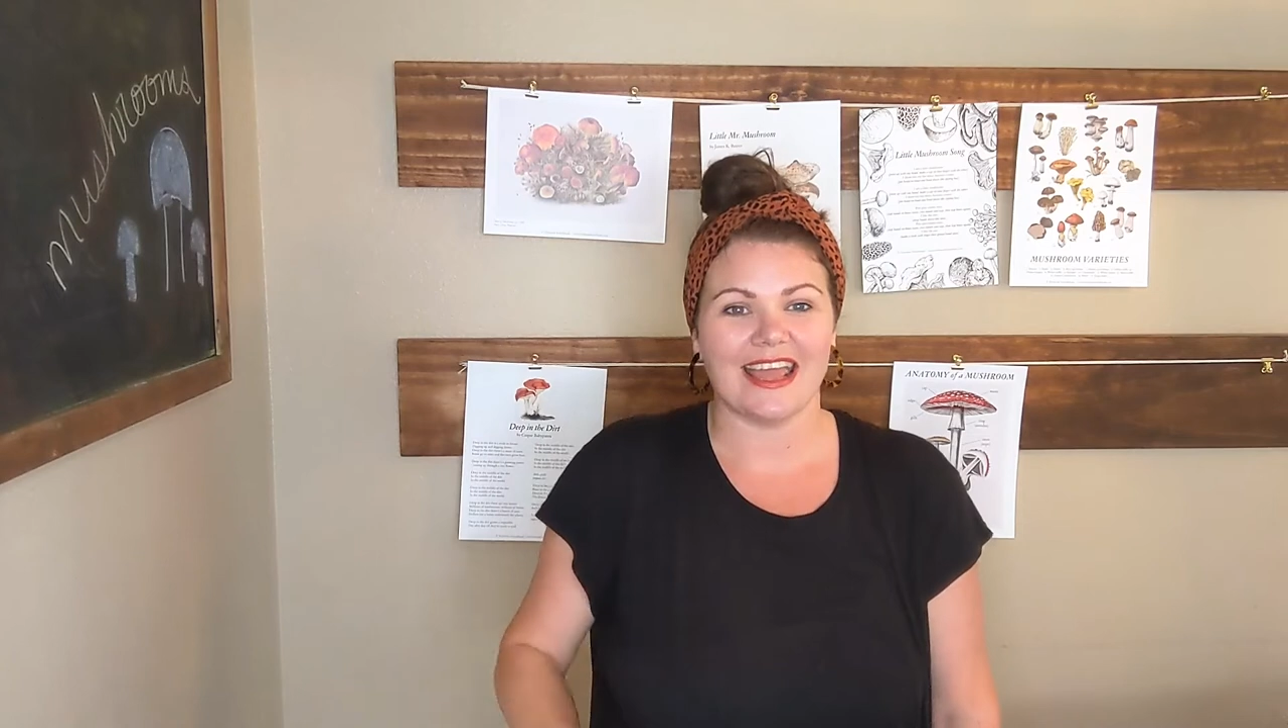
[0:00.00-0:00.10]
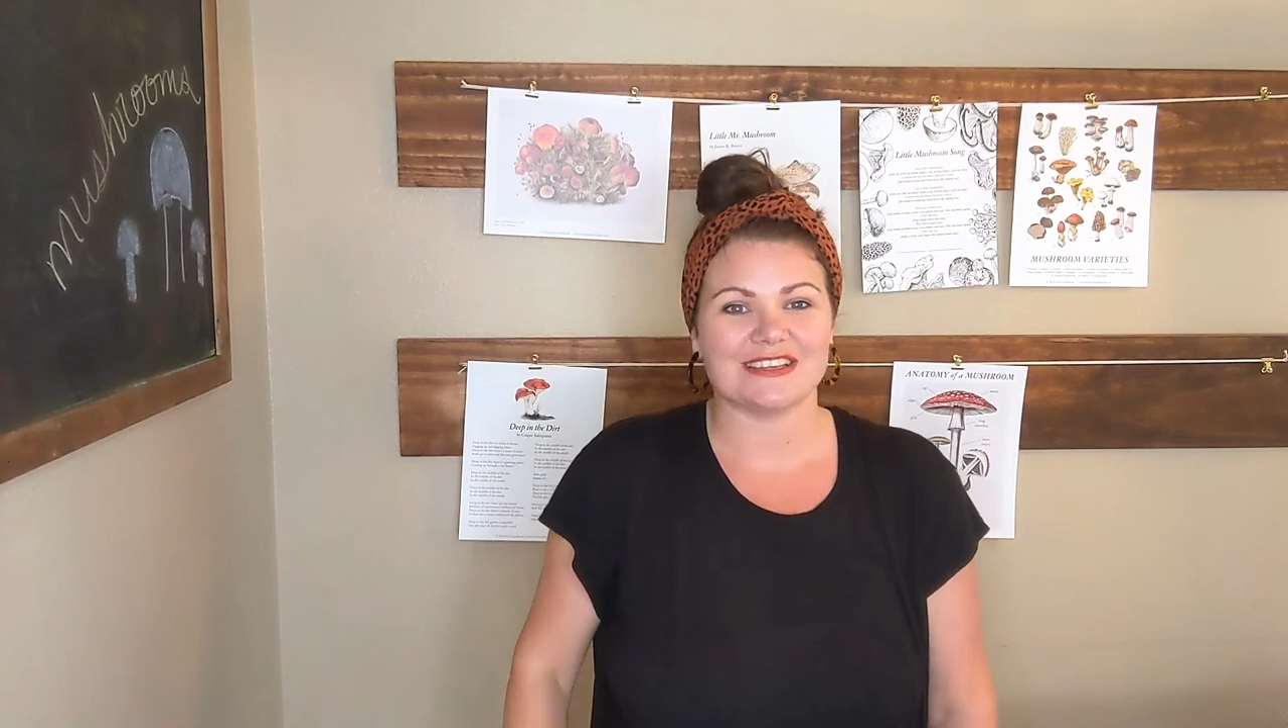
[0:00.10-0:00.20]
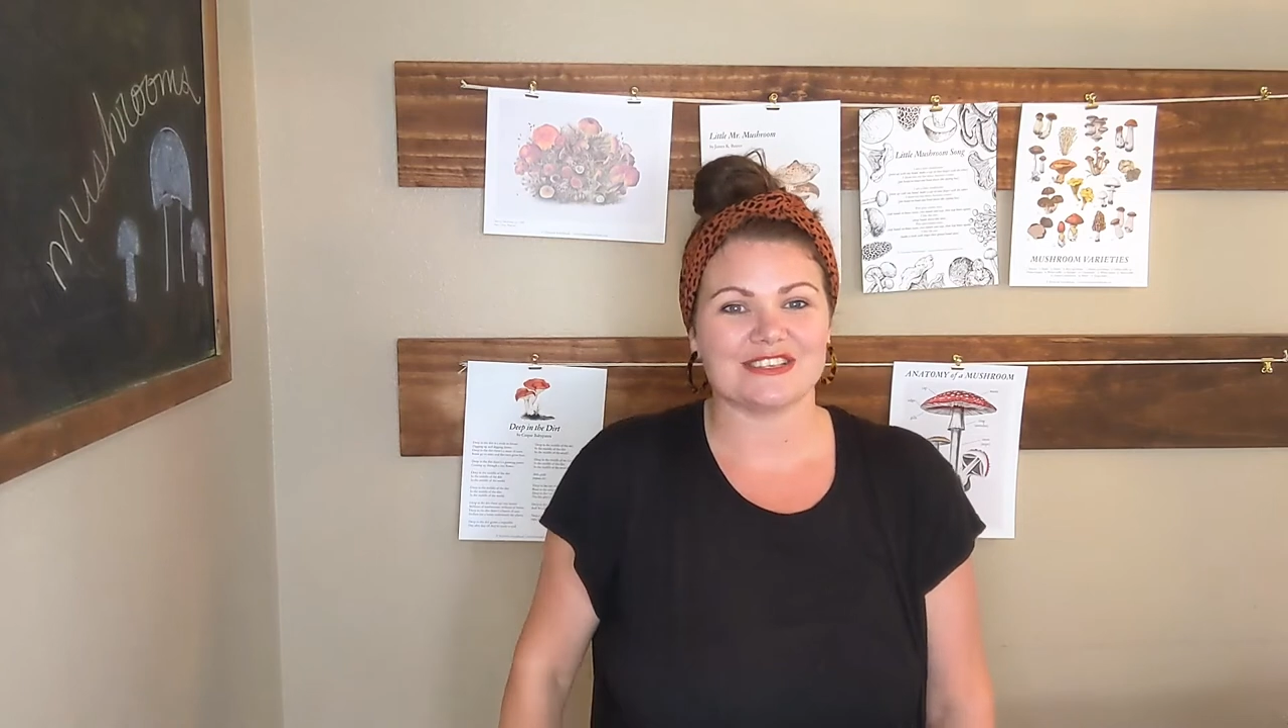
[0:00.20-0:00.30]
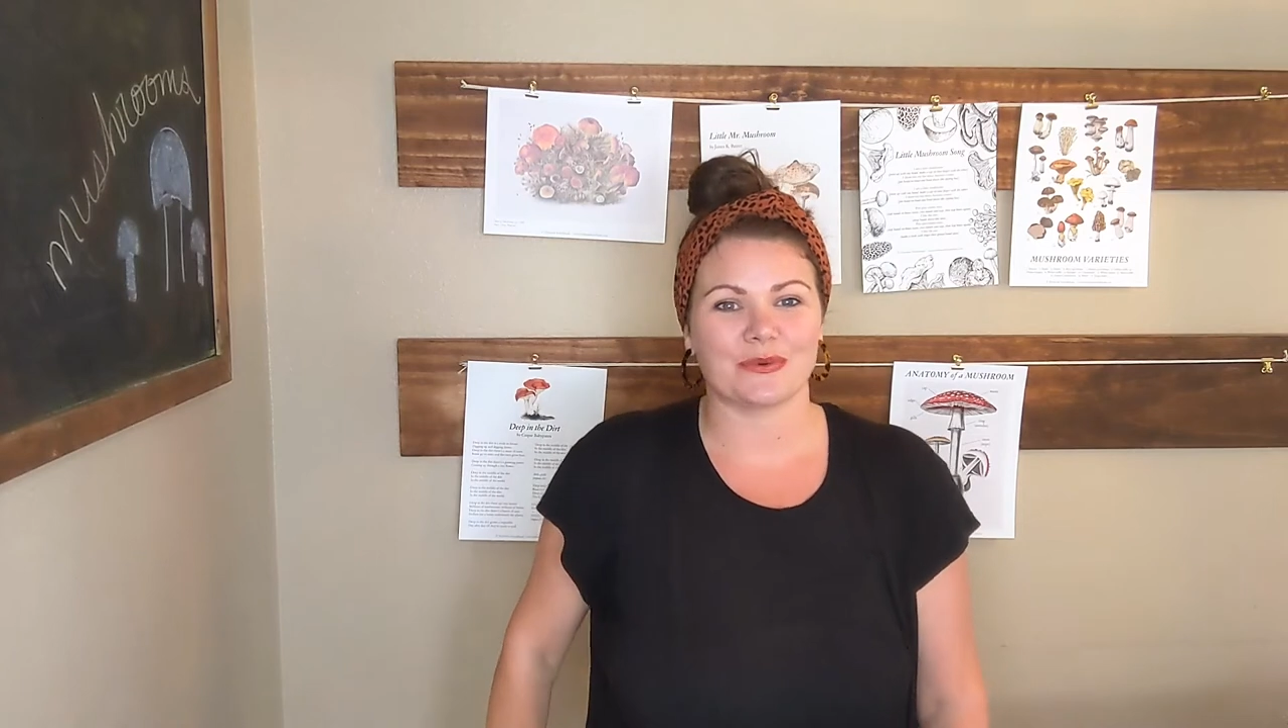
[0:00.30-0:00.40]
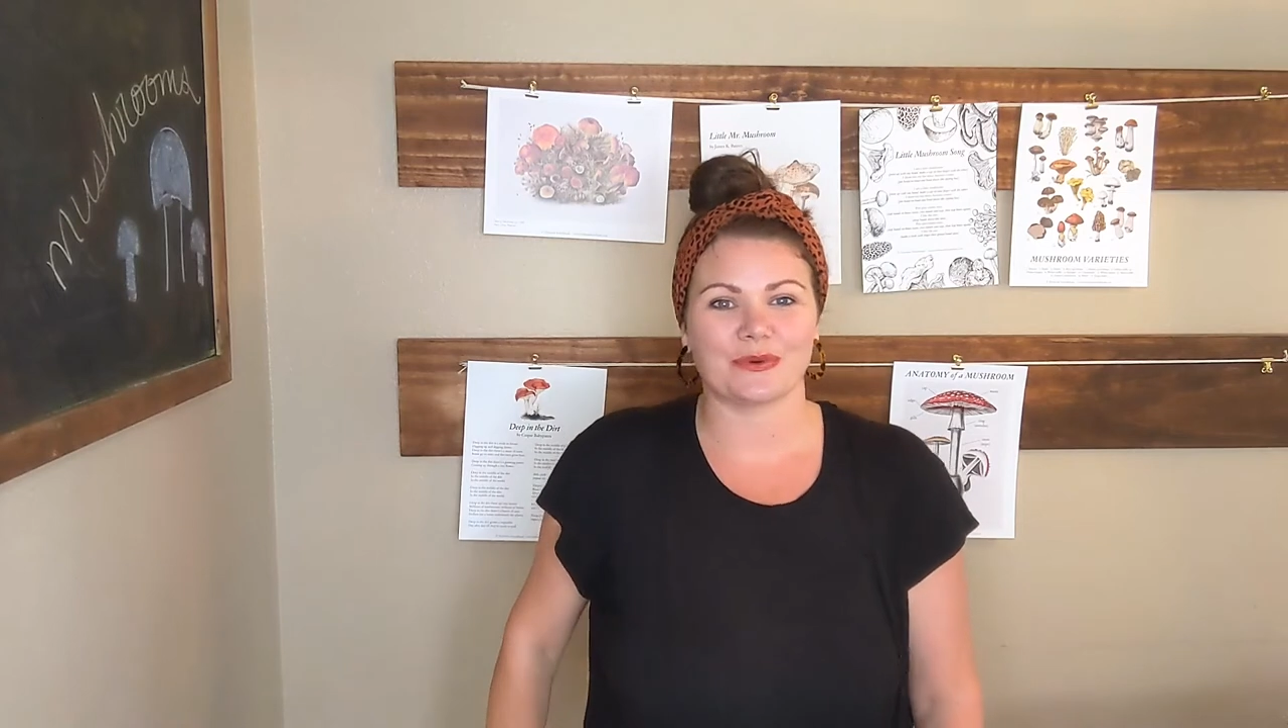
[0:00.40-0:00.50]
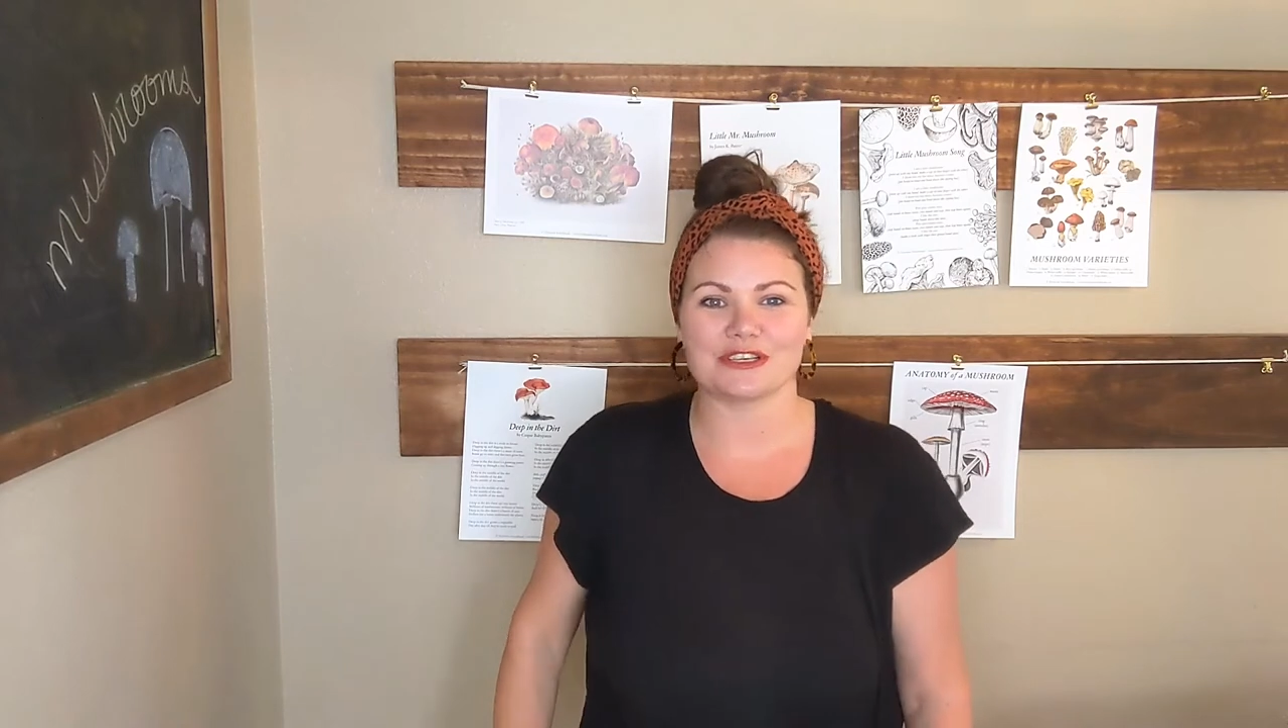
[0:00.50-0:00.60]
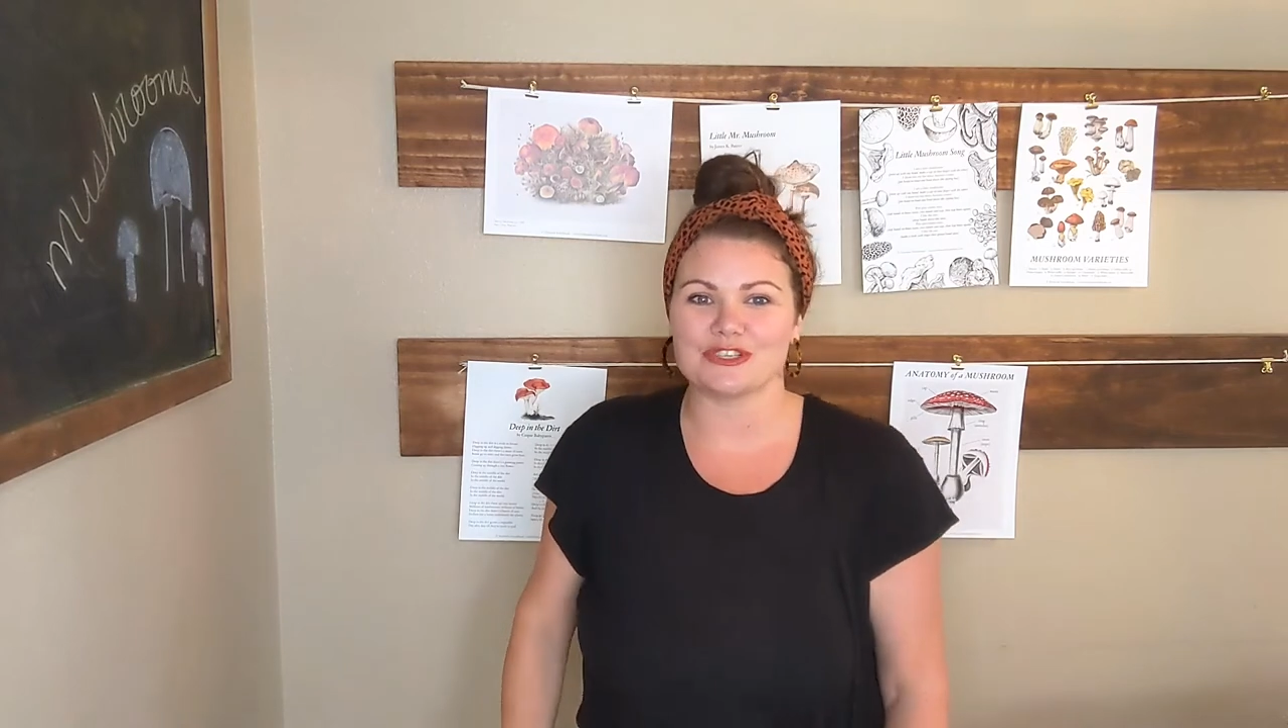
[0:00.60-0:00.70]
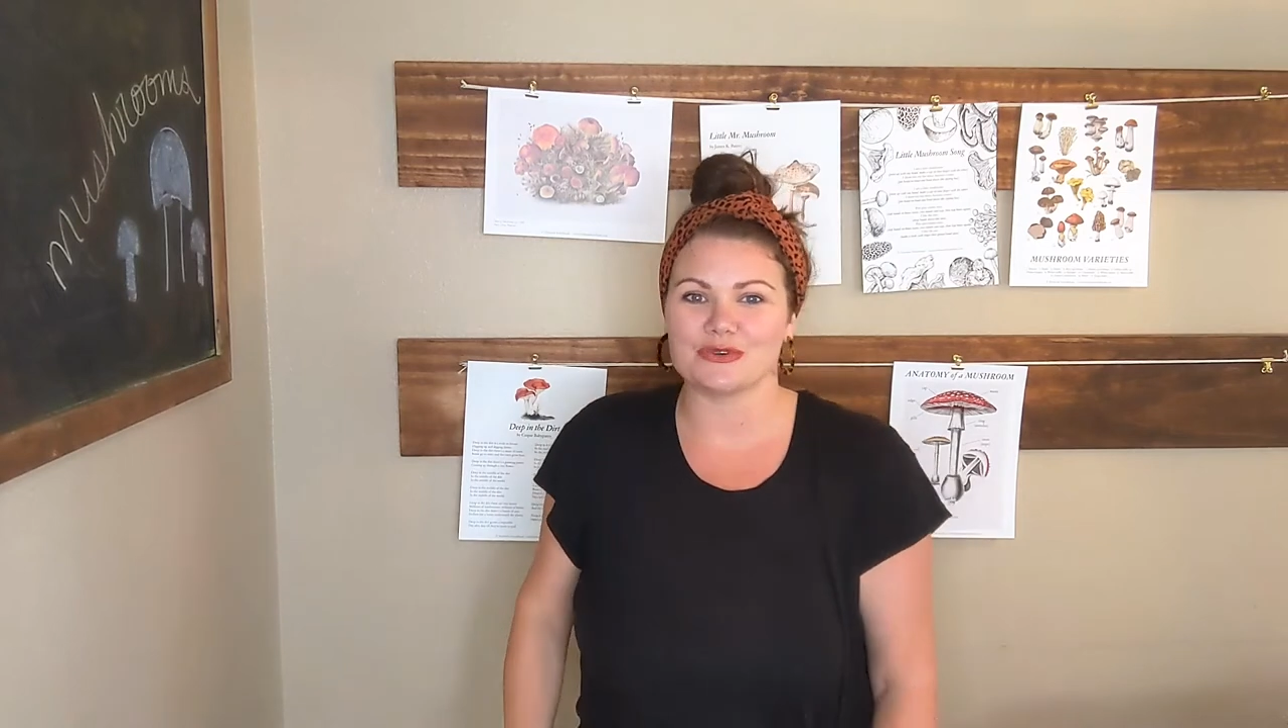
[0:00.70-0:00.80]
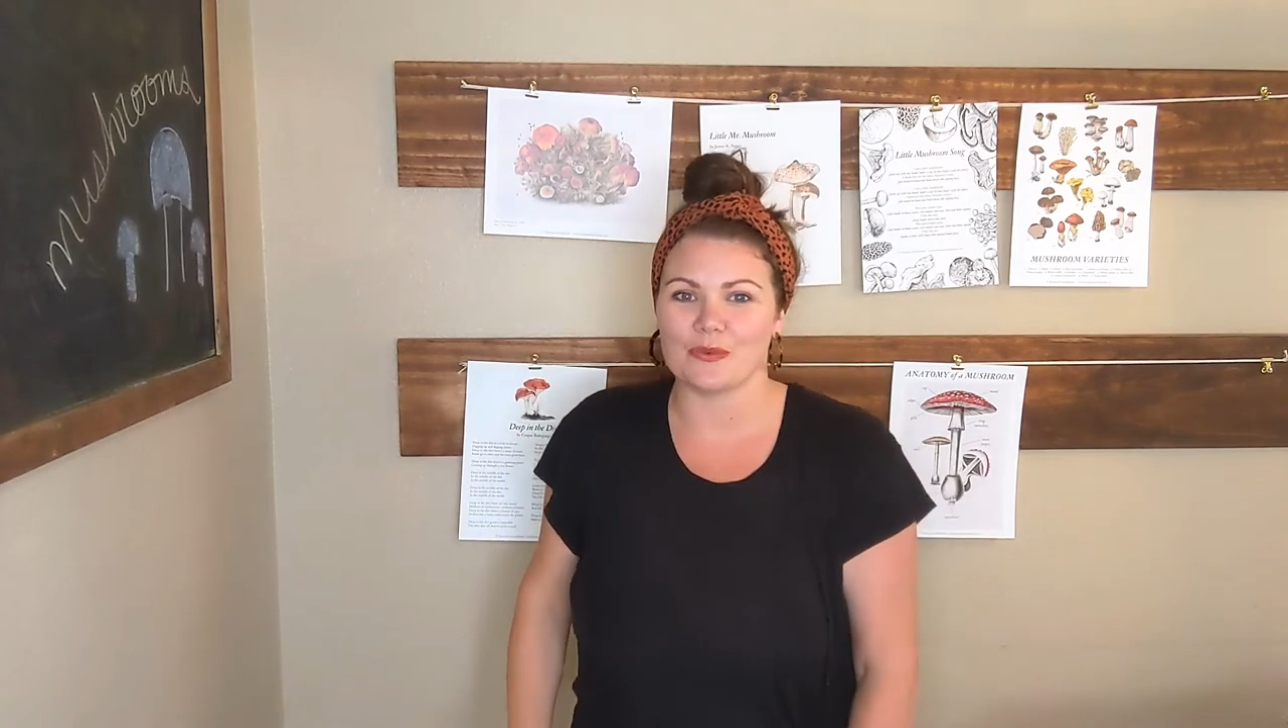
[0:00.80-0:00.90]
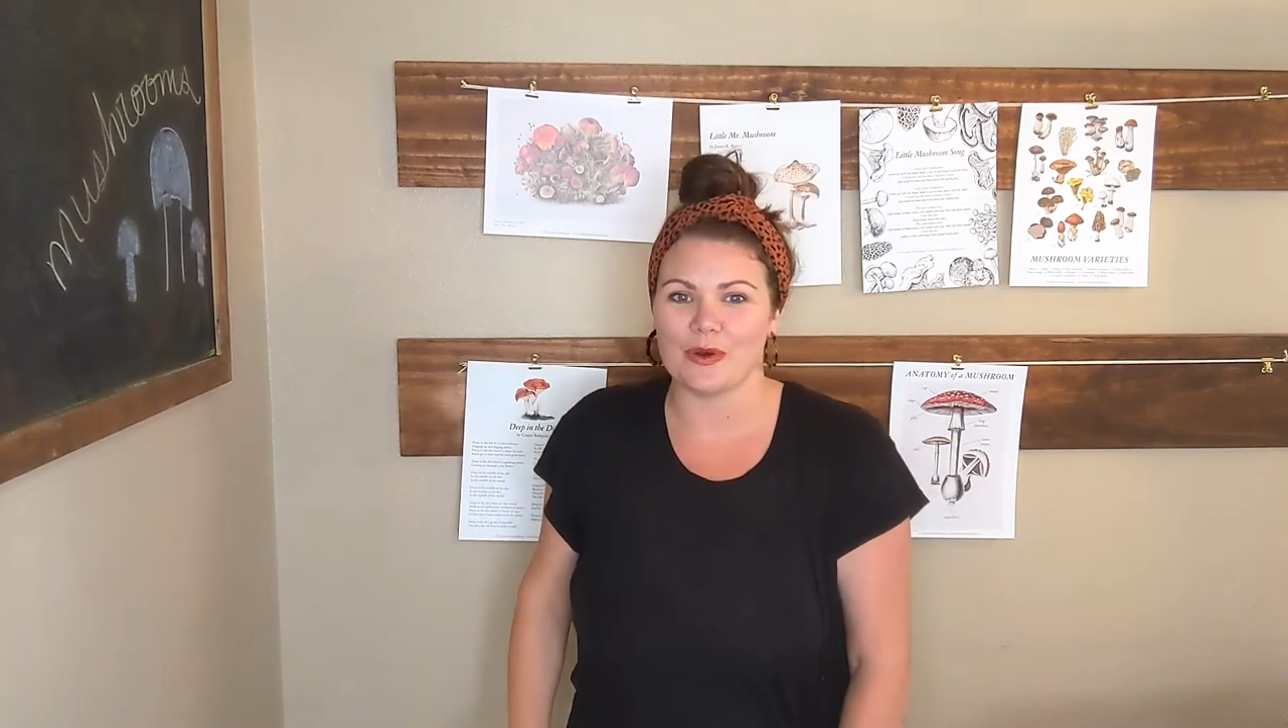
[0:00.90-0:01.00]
And so we'll just do